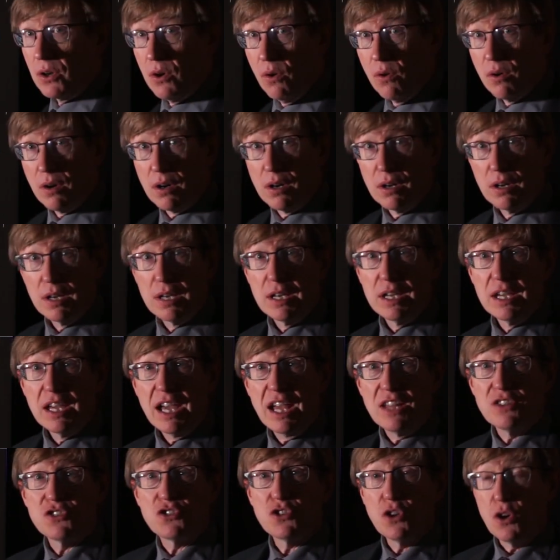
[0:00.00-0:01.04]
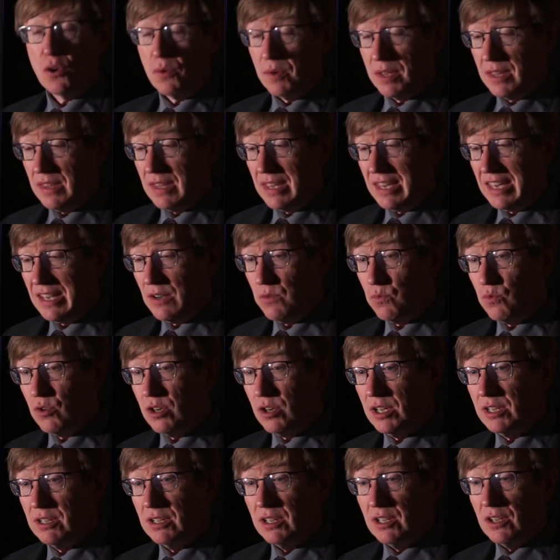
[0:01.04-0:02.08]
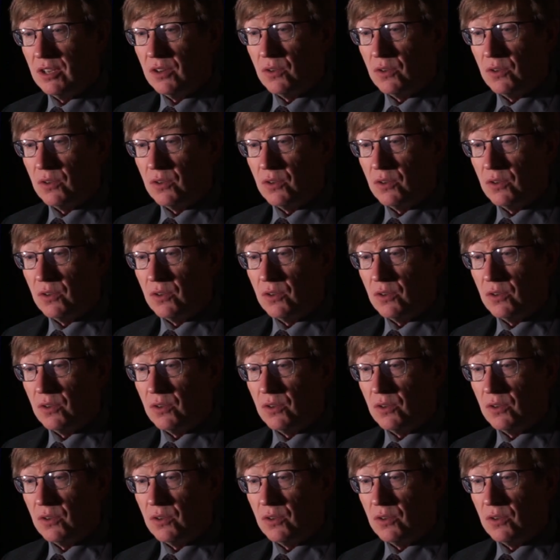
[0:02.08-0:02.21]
core. And so it would